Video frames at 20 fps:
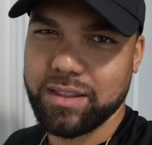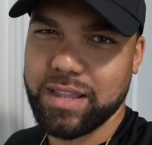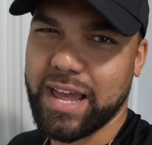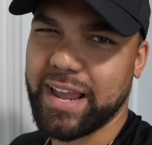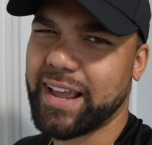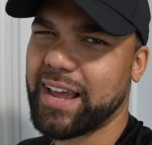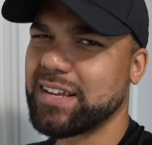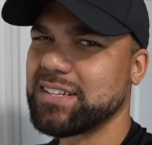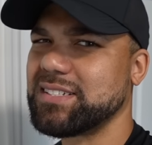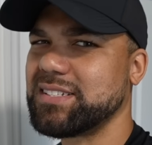
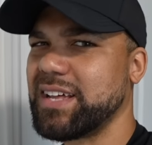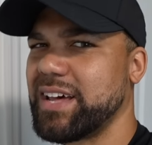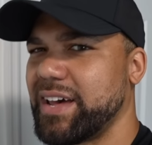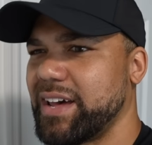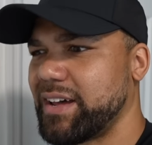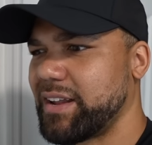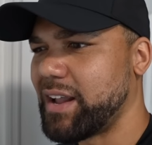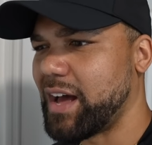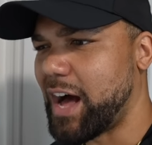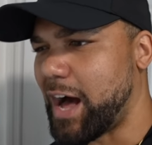Like I
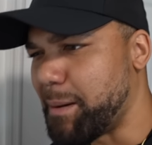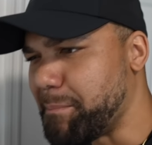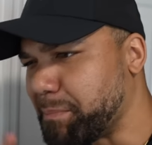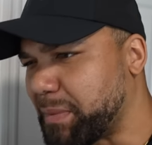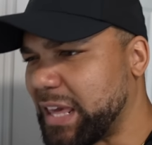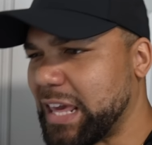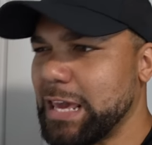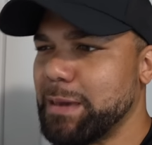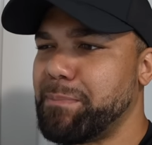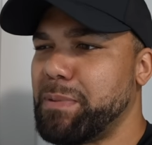said, I'm
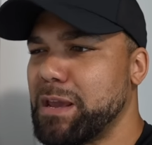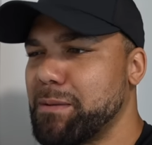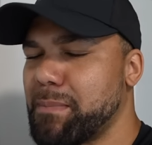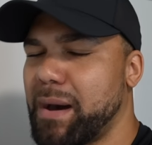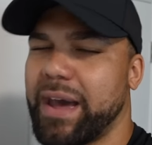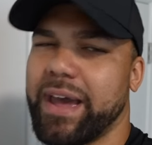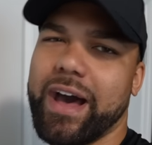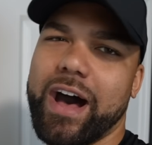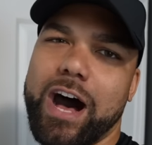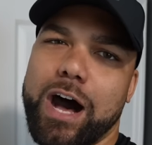keeping
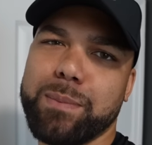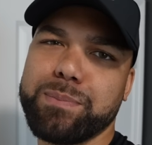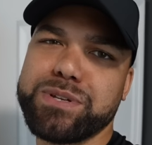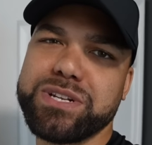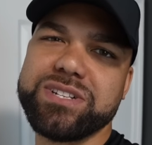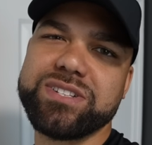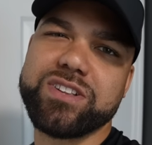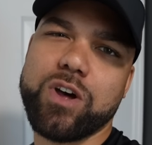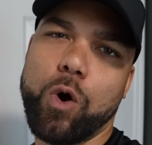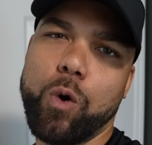my
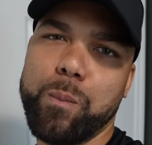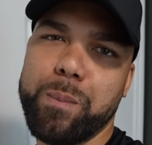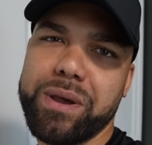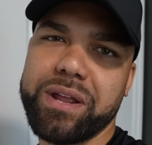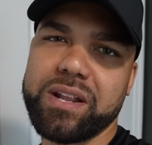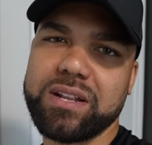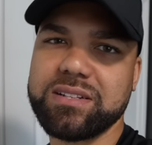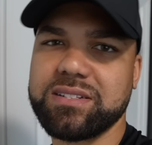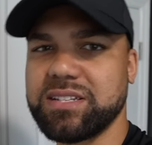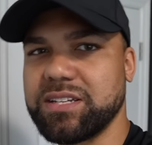options
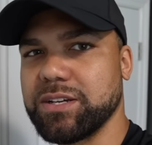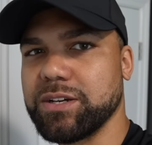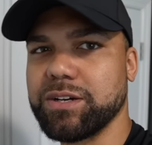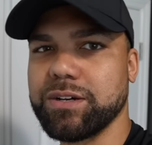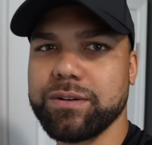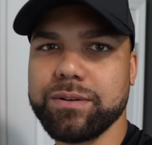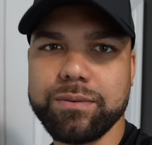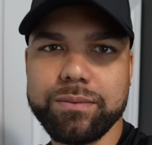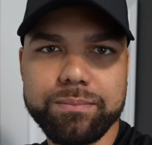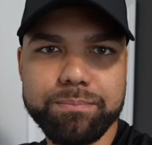open
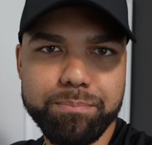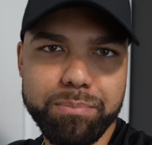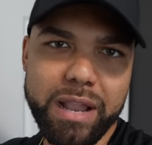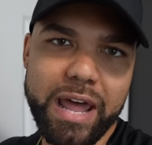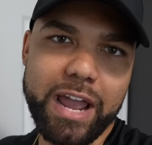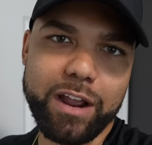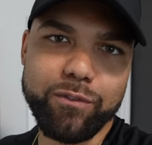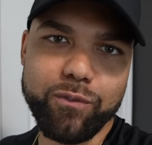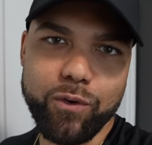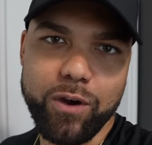until
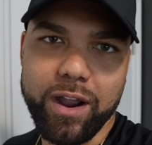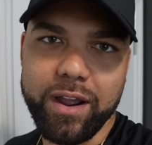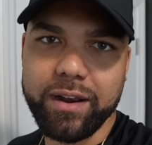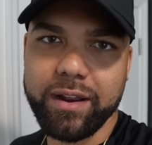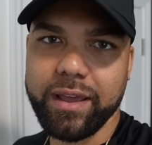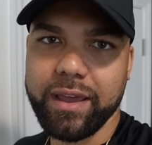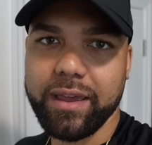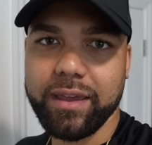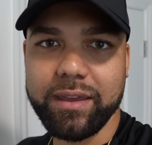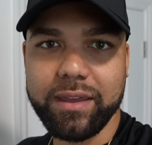Black
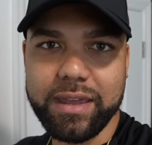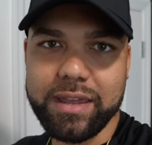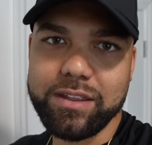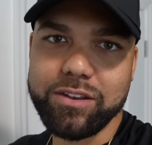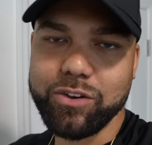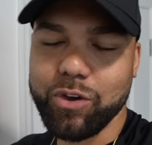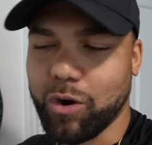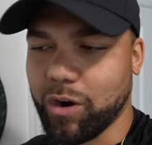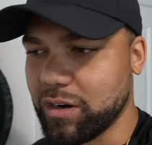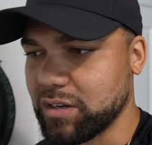Friday
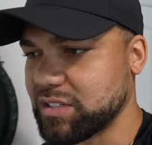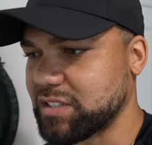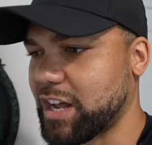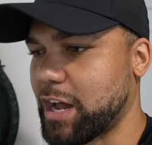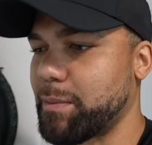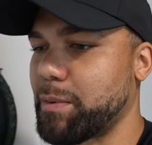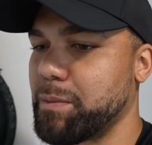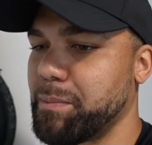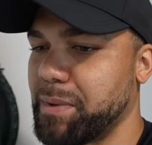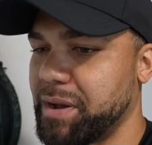and or
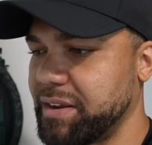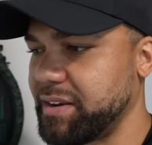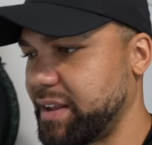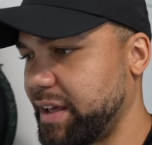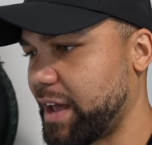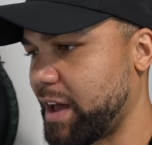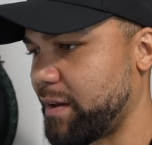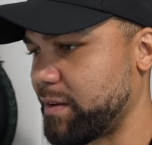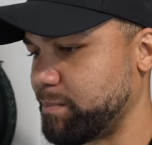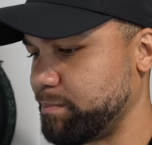Cyber
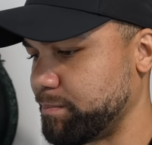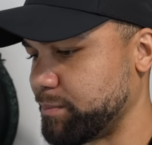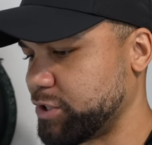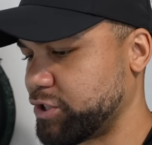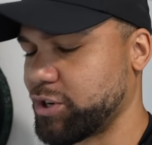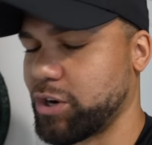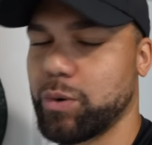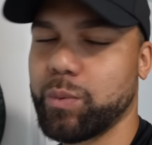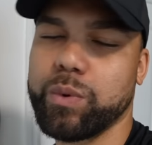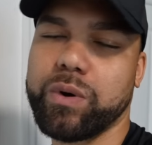Monday. I'm
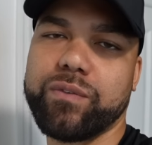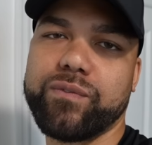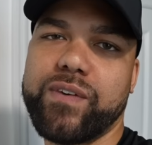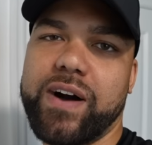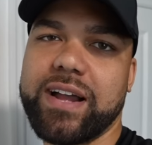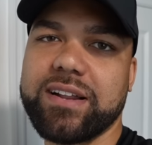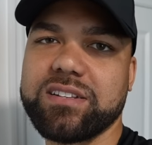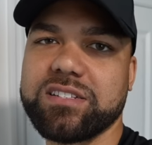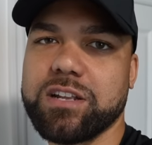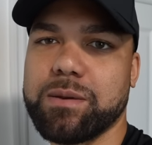sure we'll
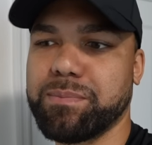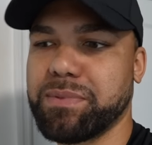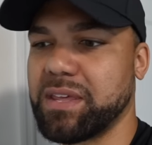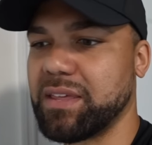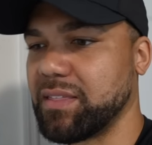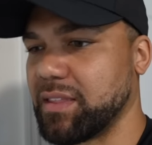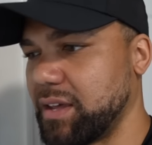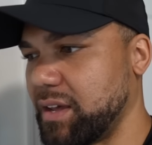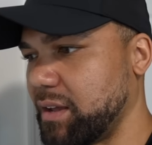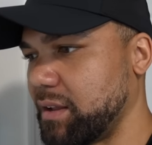find
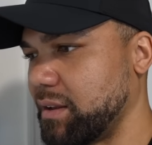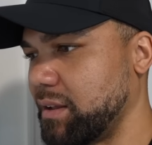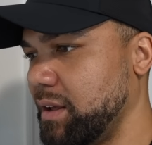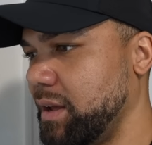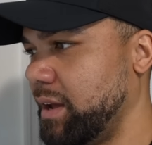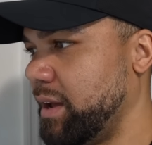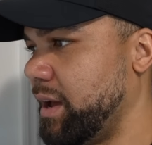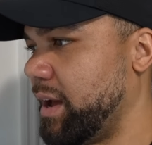something then.